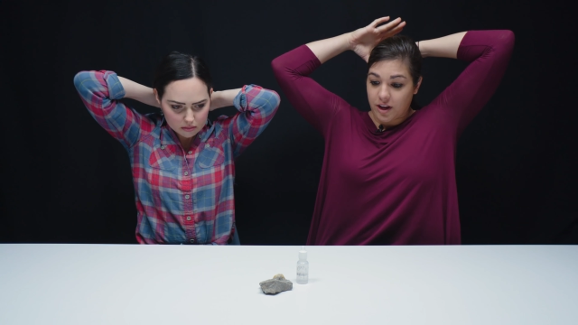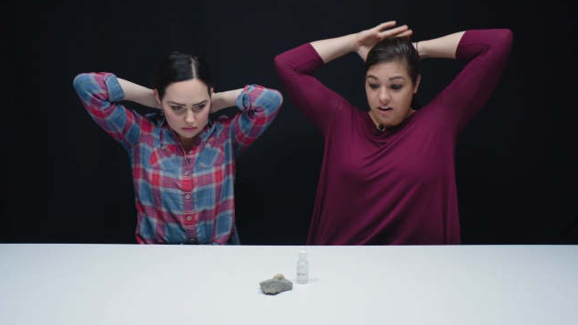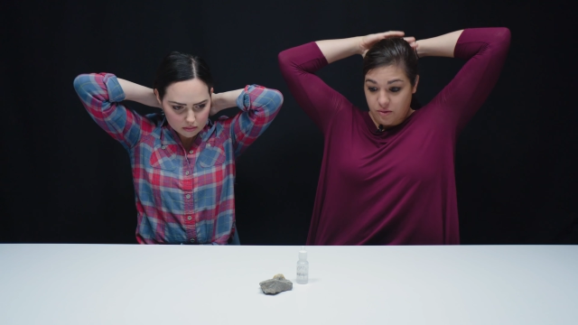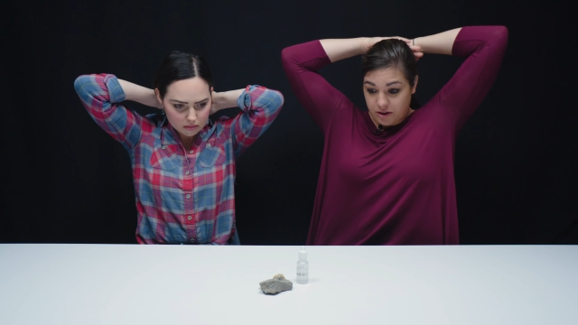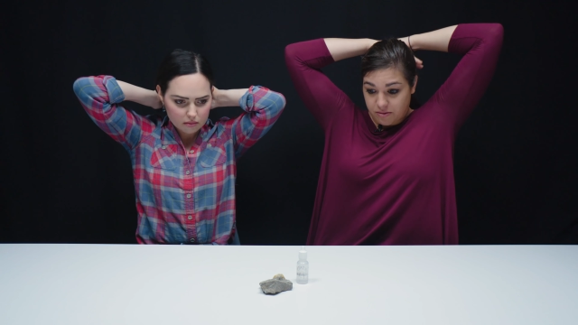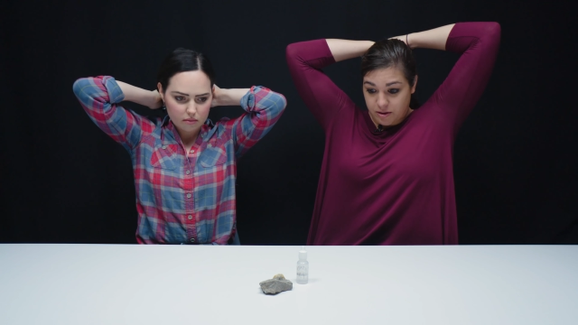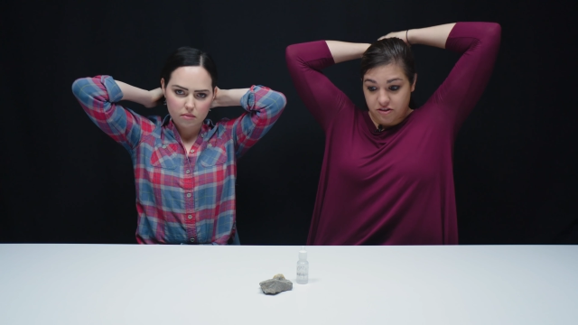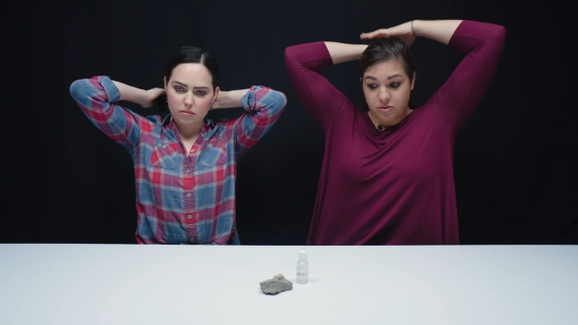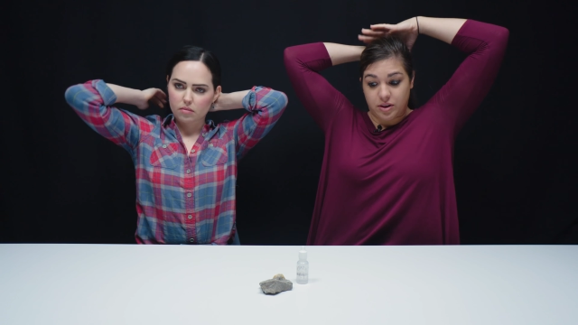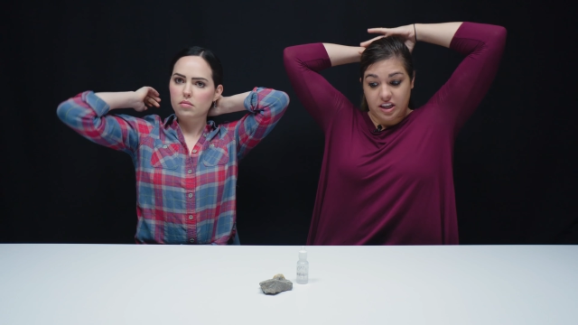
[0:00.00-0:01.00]
Speaker 1: we are going to be
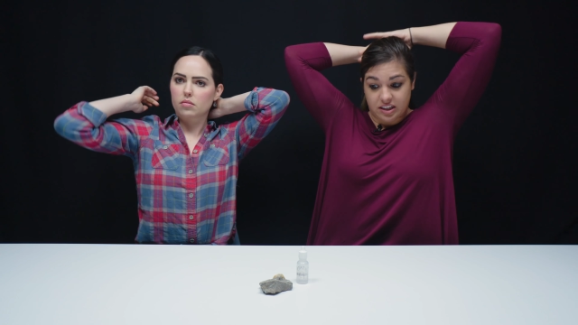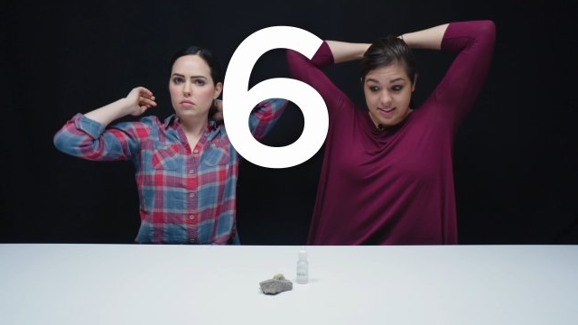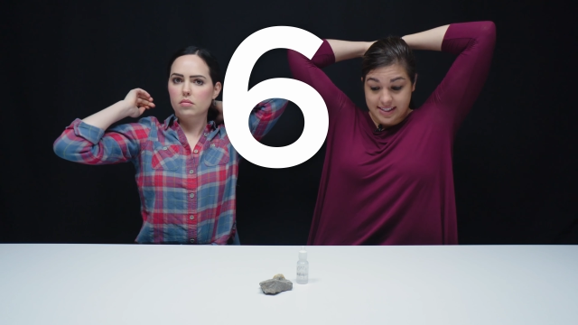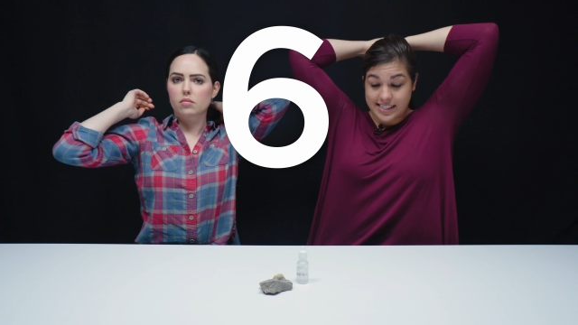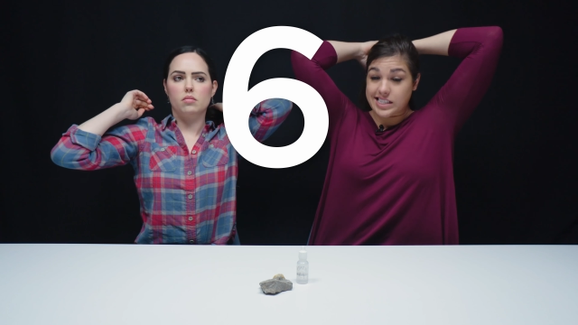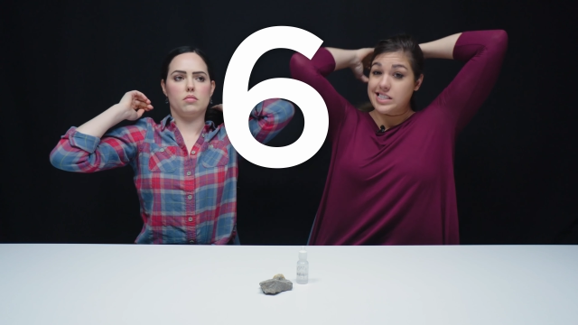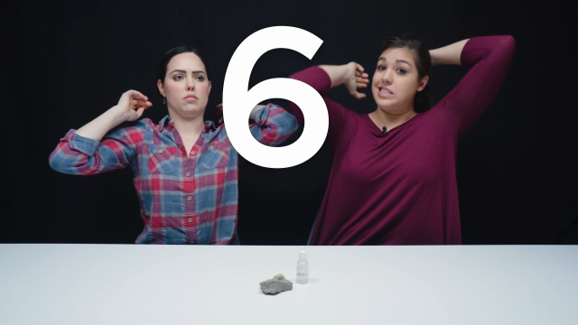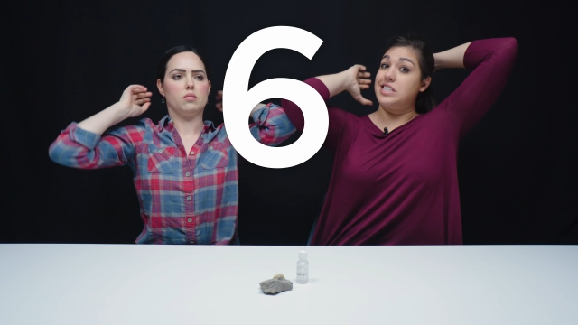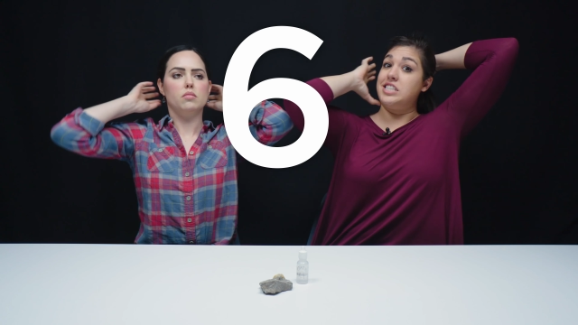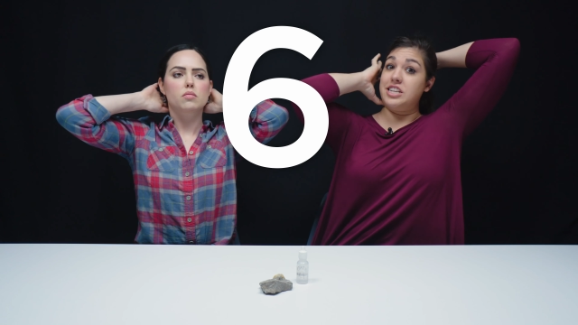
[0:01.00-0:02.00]
doing six
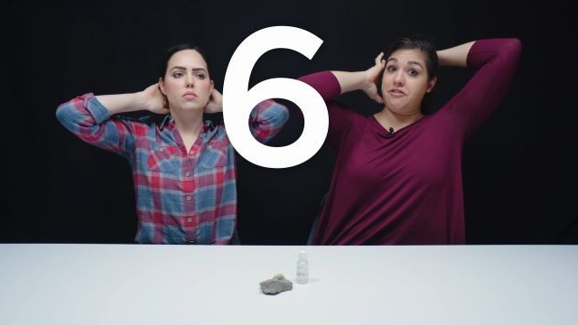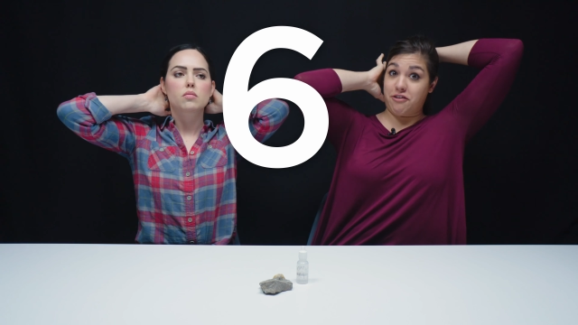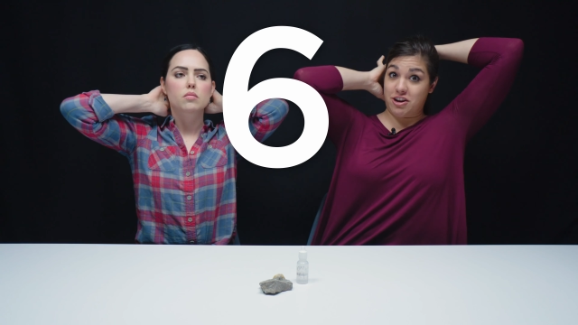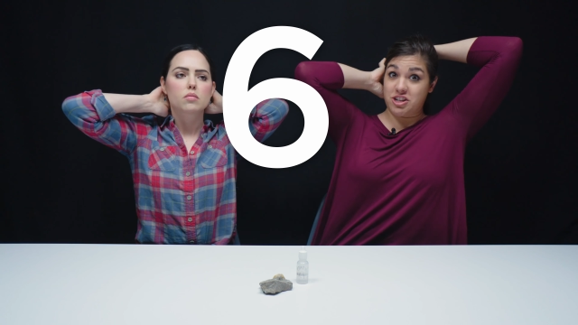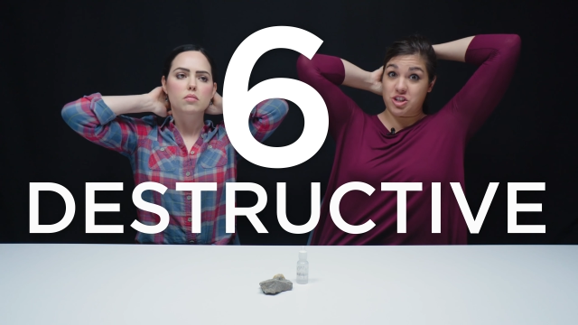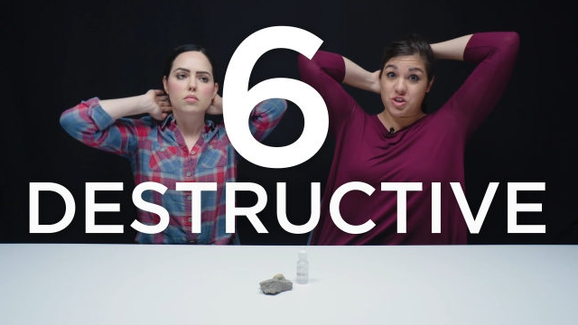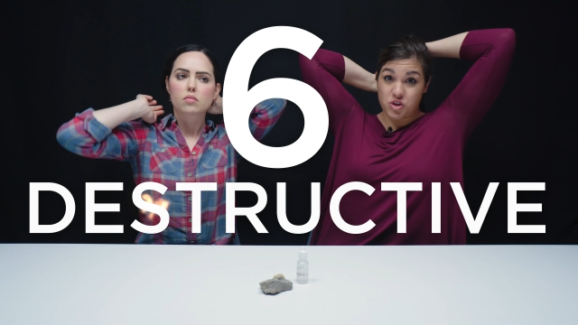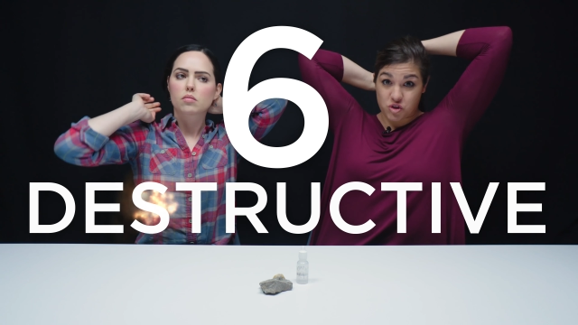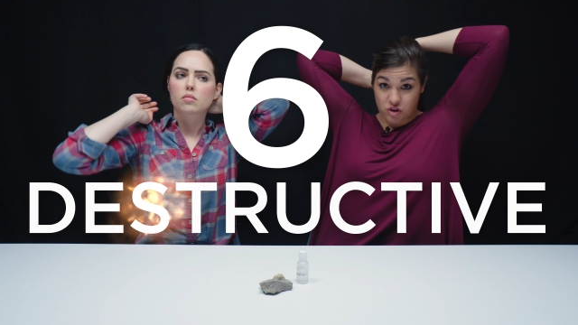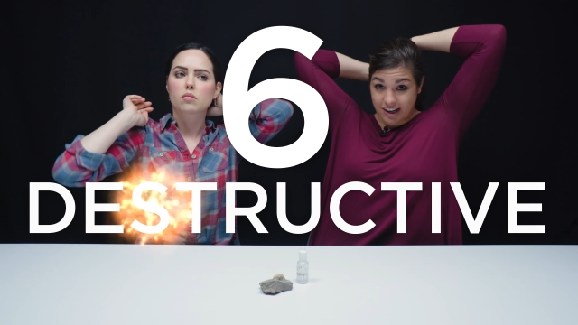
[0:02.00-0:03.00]
different
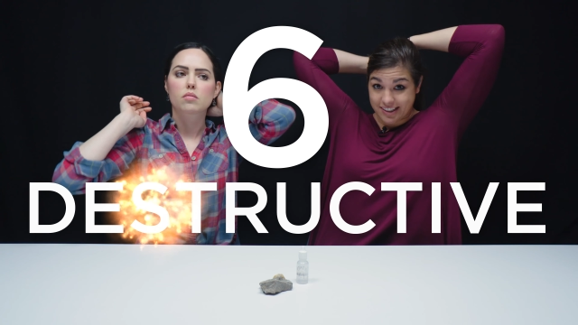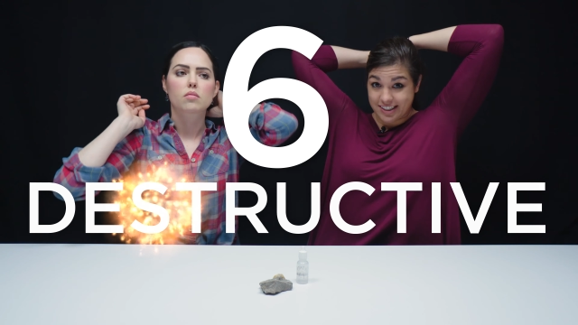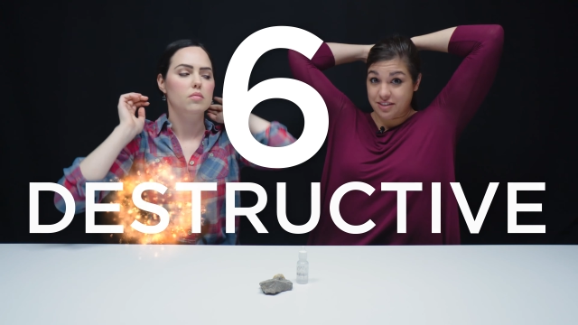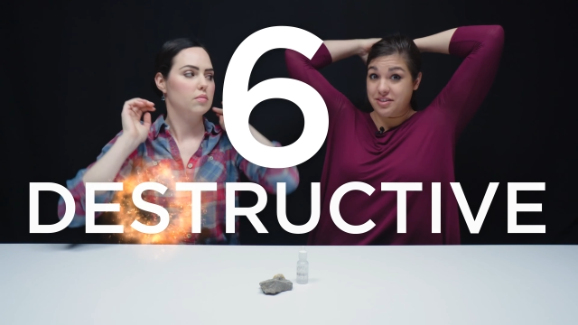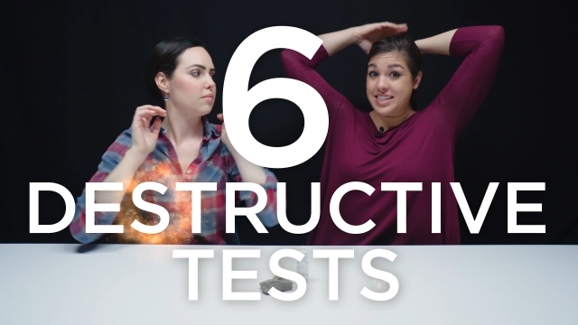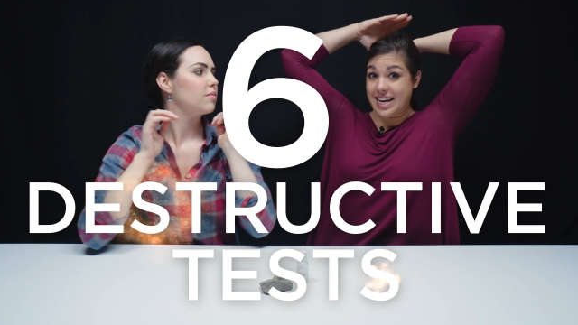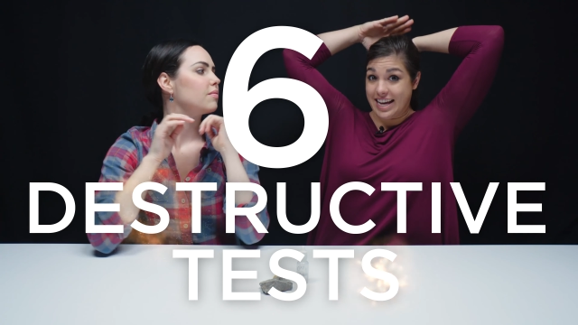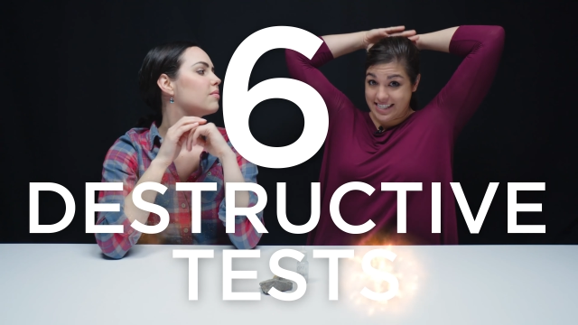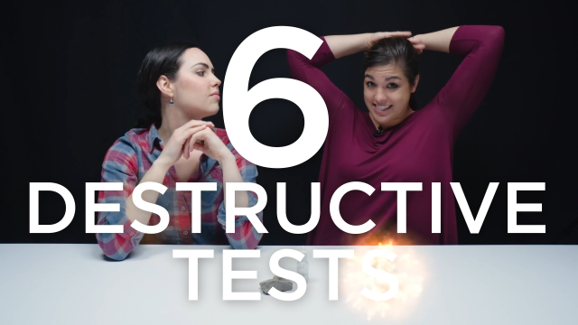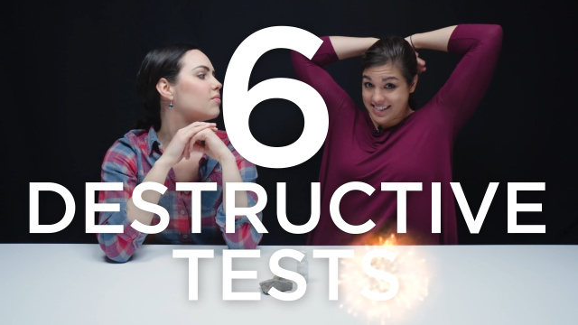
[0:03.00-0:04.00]
destructive
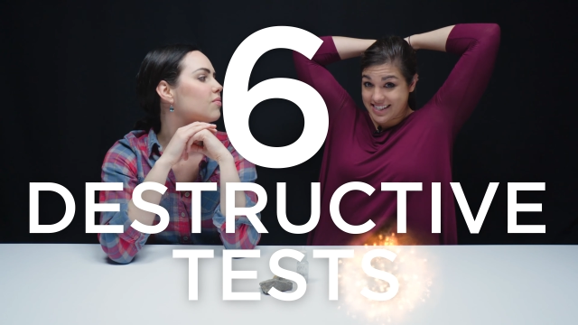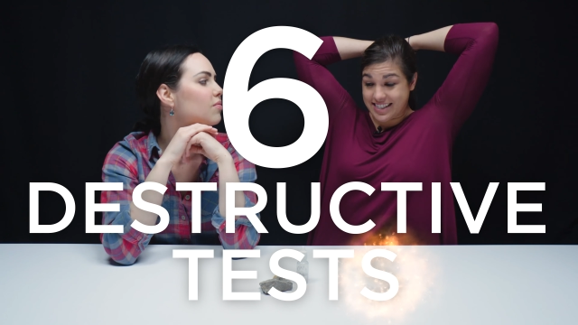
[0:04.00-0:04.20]
tests